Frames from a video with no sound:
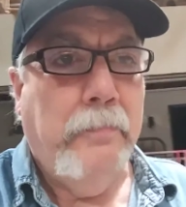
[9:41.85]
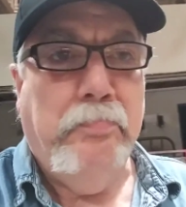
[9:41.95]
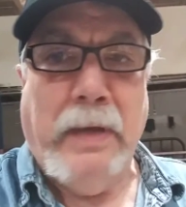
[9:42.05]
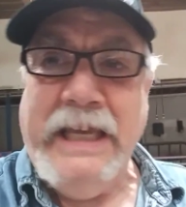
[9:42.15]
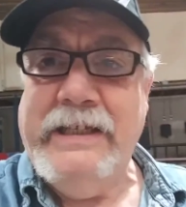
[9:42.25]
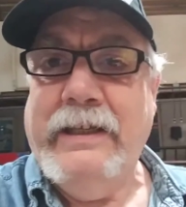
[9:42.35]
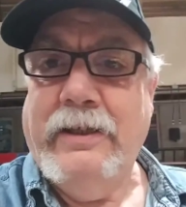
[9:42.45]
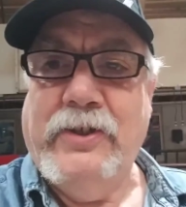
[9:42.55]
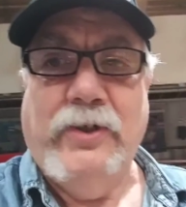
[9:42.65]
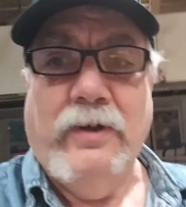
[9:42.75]

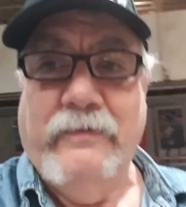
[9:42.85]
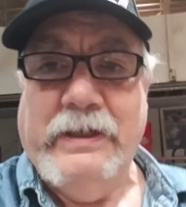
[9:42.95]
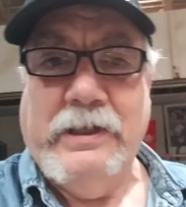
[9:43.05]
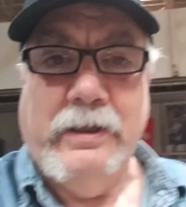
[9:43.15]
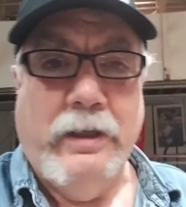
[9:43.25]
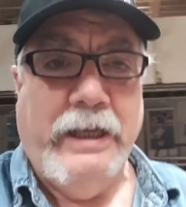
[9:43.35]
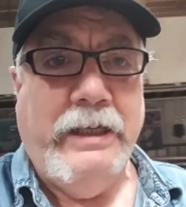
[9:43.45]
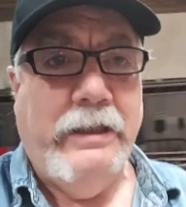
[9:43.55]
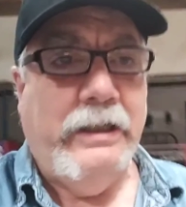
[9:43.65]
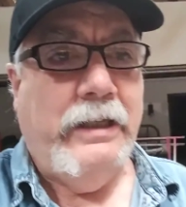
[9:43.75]
basic service,
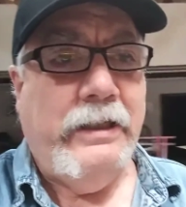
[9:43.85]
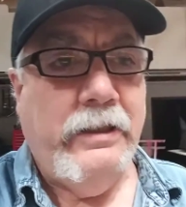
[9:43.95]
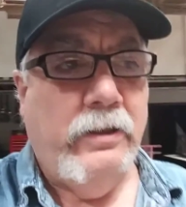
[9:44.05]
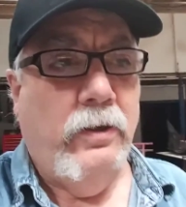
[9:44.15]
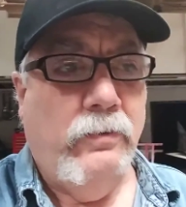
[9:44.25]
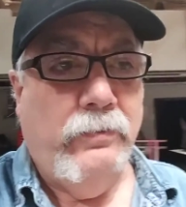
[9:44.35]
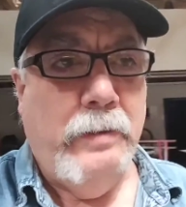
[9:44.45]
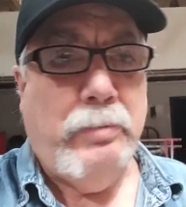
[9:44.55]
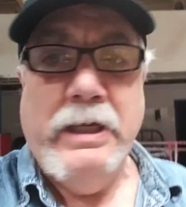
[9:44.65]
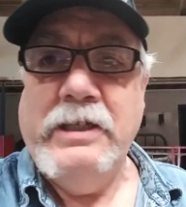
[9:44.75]
like
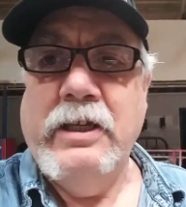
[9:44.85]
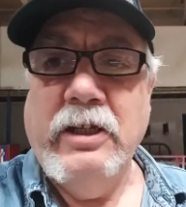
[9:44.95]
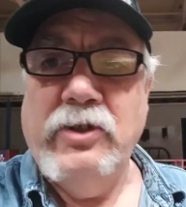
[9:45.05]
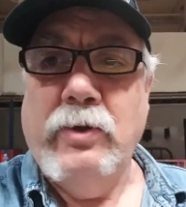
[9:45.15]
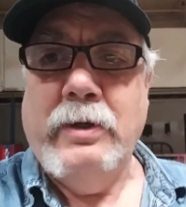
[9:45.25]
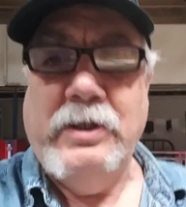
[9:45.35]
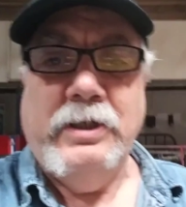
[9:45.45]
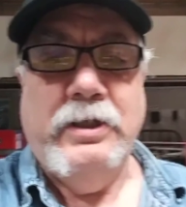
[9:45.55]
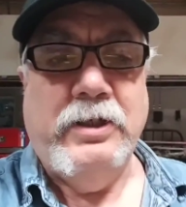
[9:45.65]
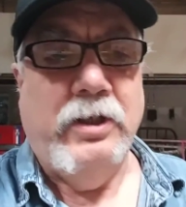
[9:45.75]
replace an exhaust
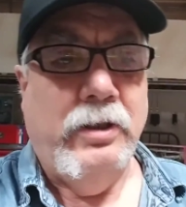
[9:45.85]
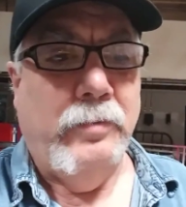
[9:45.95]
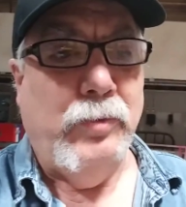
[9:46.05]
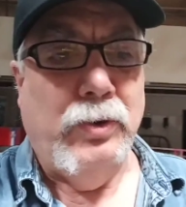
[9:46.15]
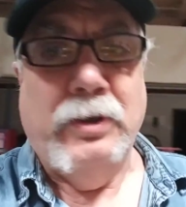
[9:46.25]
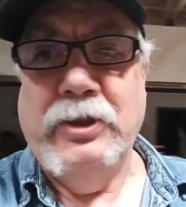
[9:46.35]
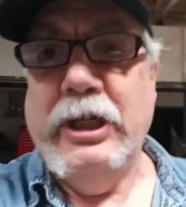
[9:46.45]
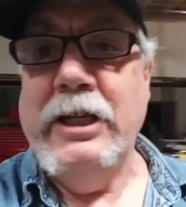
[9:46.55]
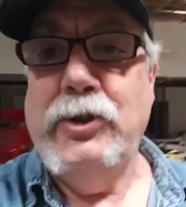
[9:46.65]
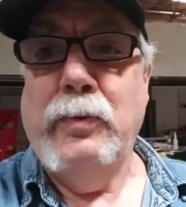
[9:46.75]
system, or
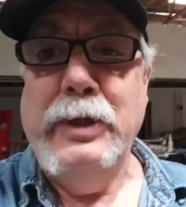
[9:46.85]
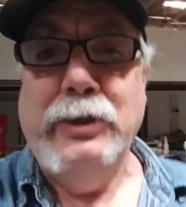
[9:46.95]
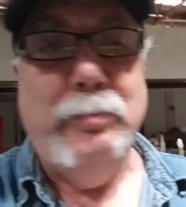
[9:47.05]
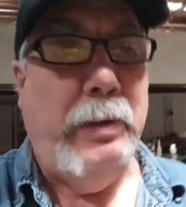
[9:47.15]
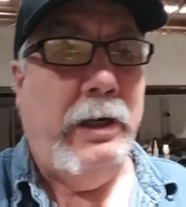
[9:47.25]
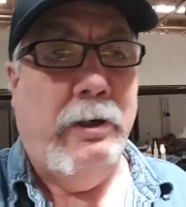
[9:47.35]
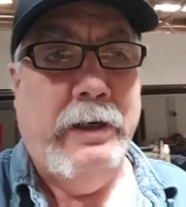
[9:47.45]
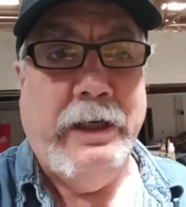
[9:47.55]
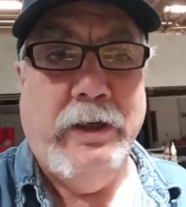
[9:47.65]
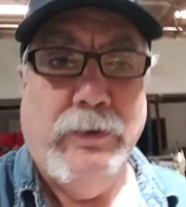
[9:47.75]
change a wheel
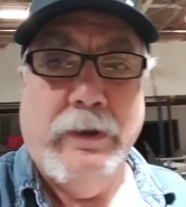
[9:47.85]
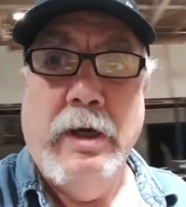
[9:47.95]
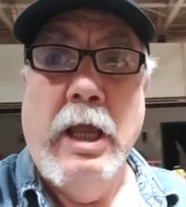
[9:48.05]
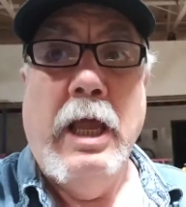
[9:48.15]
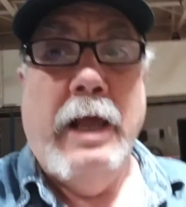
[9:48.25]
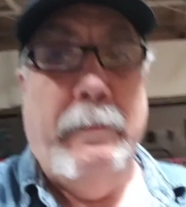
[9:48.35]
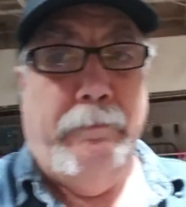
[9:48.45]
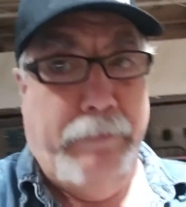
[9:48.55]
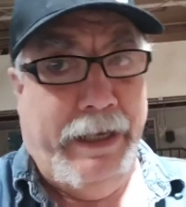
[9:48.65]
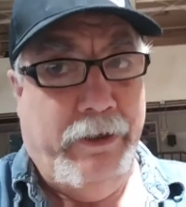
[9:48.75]
bearing, or
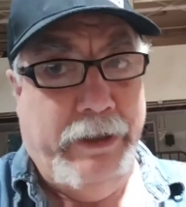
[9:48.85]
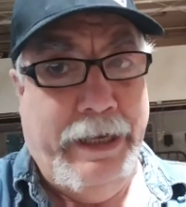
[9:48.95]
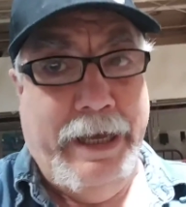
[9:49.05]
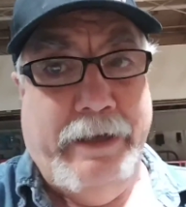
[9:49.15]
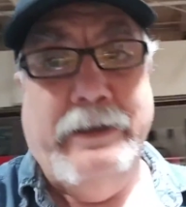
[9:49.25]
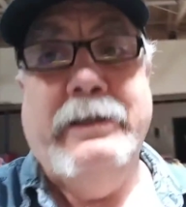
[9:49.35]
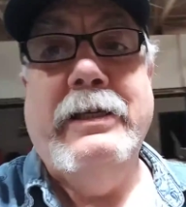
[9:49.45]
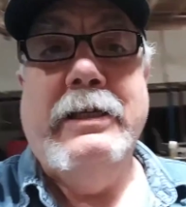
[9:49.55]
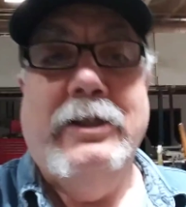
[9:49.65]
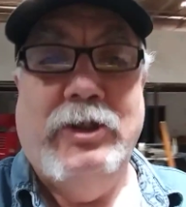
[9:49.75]
better yet,
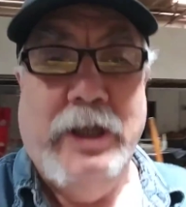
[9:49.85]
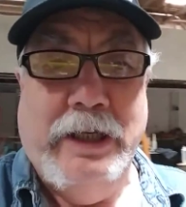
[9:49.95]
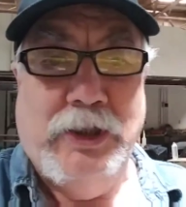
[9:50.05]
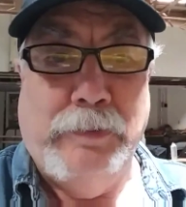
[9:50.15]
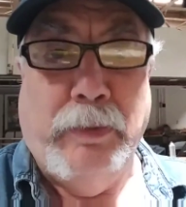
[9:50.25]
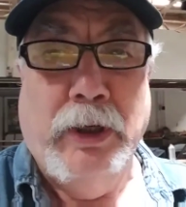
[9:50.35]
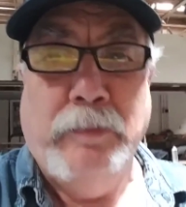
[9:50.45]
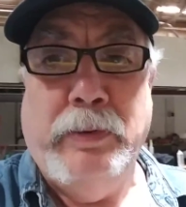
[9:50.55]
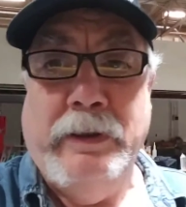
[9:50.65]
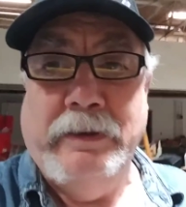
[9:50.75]
change
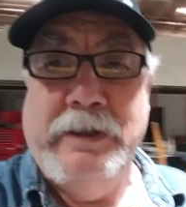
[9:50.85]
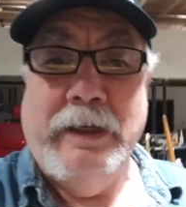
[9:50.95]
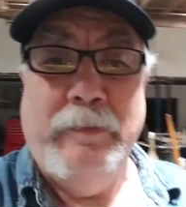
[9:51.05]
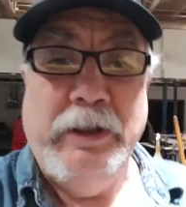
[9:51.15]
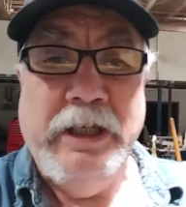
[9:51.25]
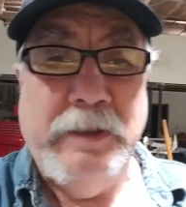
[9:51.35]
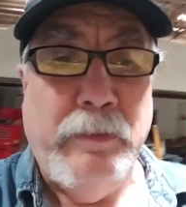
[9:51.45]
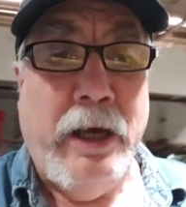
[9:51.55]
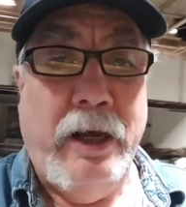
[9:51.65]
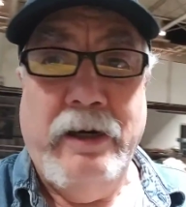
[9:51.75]
spark plugs. Some of these
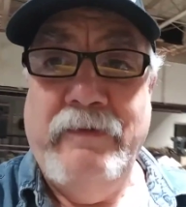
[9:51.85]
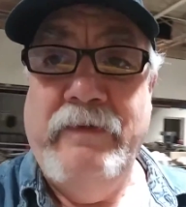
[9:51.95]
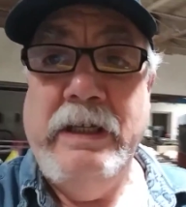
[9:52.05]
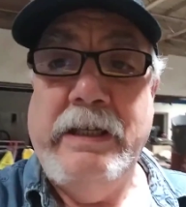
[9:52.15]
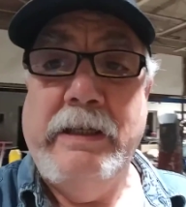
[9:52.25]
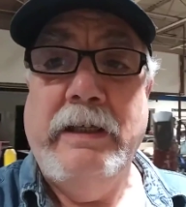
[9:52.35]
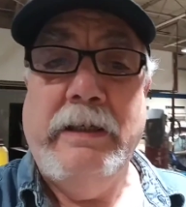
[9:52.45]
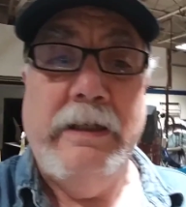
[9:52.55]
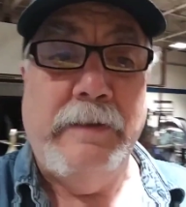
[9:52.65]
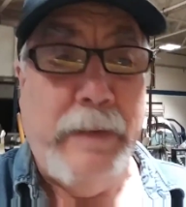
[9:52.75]
modern
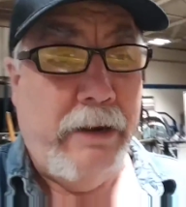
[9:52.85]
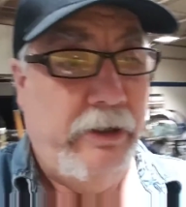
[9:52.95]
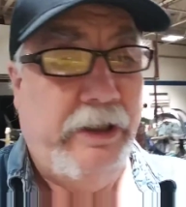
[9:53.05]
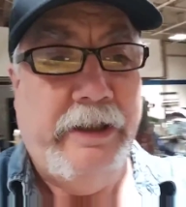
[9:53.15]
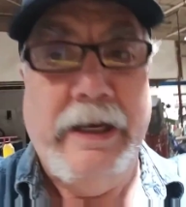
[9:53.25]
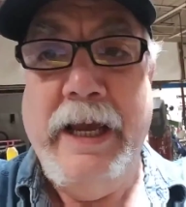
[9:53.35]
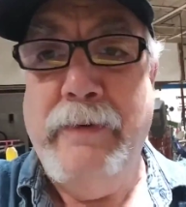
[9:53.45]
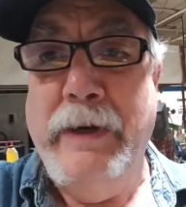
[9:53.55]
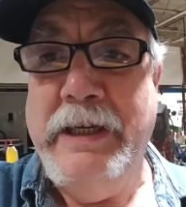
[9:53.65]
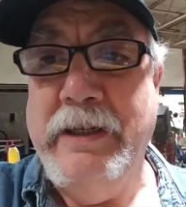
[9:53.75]
V6s mounted
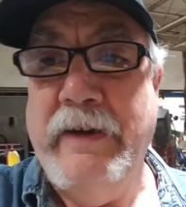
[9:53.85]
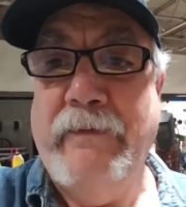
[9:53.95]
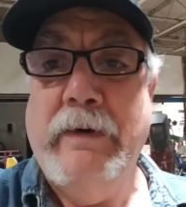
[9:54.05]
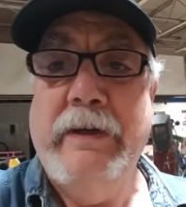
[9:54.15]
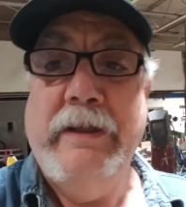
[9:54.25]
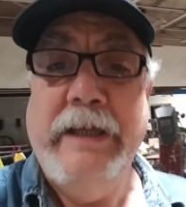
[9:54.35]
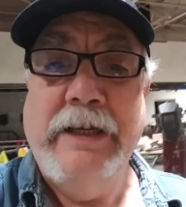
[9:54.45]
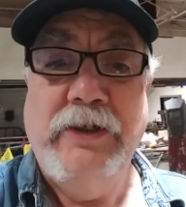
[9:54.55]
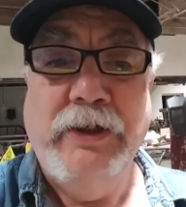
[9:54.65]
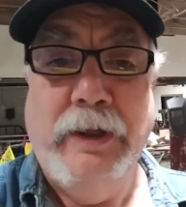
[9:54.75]
sideways in the front of the
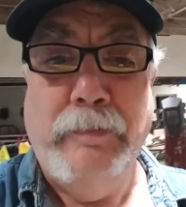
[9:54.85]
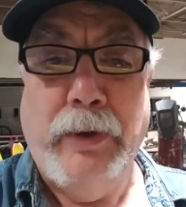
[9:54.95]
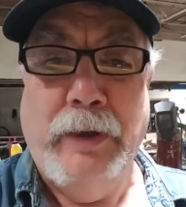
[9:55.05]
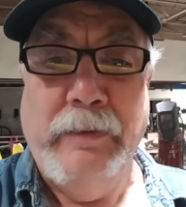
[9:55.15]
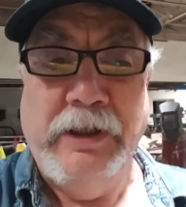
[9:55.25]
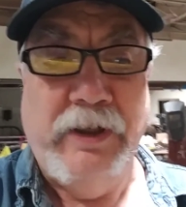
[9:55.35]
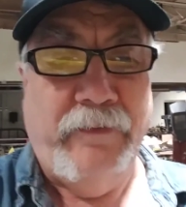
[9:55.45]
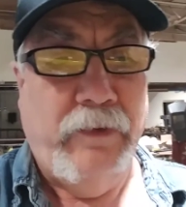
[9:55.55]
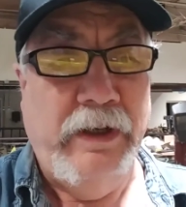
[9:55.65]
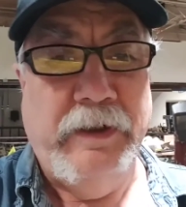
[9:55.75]
engine compartments, the
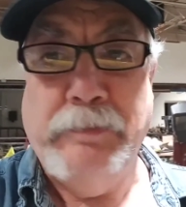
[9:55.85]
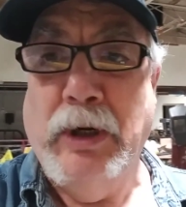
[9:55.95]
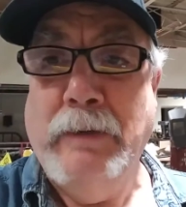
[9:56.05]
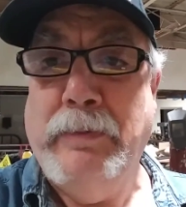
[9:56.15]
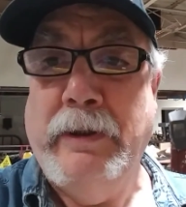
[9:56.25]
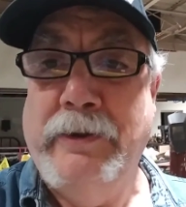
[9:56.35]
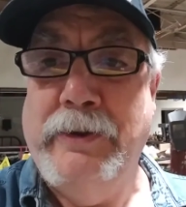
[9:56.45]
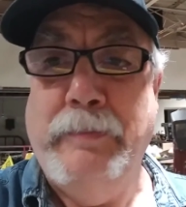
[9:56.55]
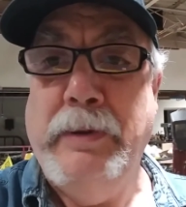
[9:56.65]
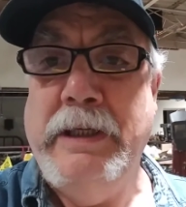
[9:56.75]
front spark plugs
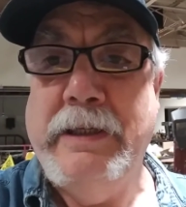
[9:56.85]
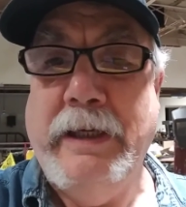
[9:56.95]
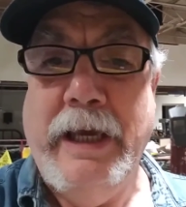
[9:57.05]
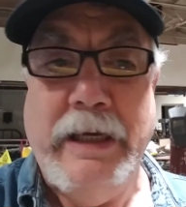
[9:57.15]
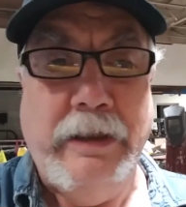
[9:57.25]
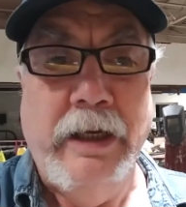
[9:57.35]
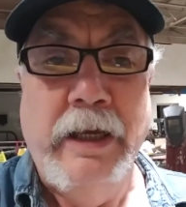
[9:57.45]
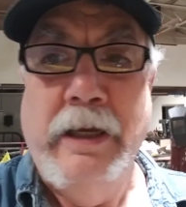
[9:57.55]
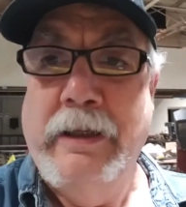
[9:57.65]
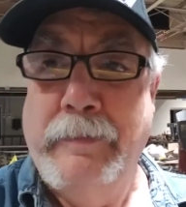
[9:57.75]
are a piece of cake.
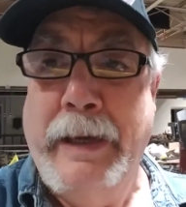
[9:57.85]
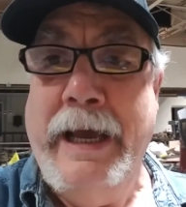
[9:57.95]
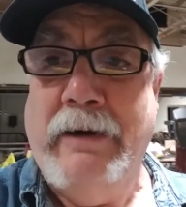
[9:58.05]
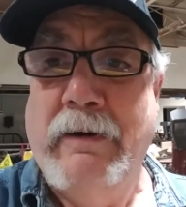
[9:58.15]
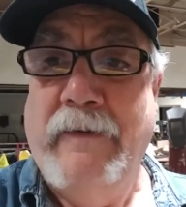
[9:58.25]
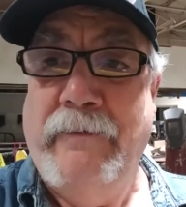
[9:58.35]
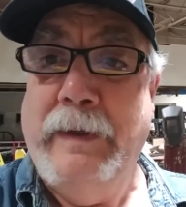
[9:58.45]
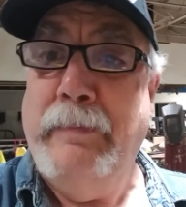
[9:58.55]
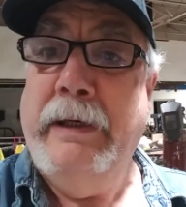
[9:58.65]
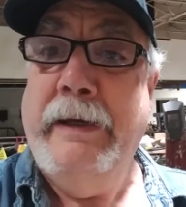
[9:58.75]
The back are a
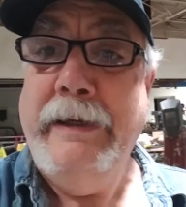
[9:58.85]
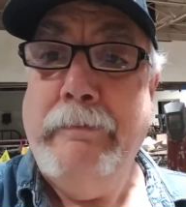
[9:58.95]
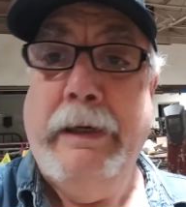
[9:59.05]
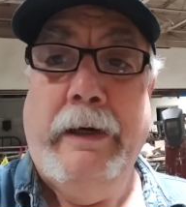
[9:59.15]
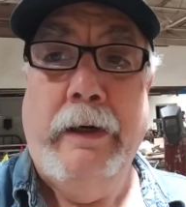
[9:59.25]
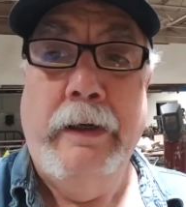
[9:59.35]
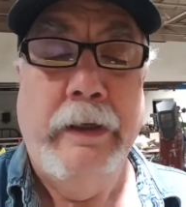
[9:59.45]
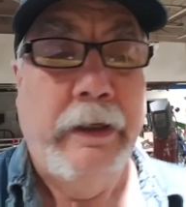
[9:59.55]
flippin' nightmare.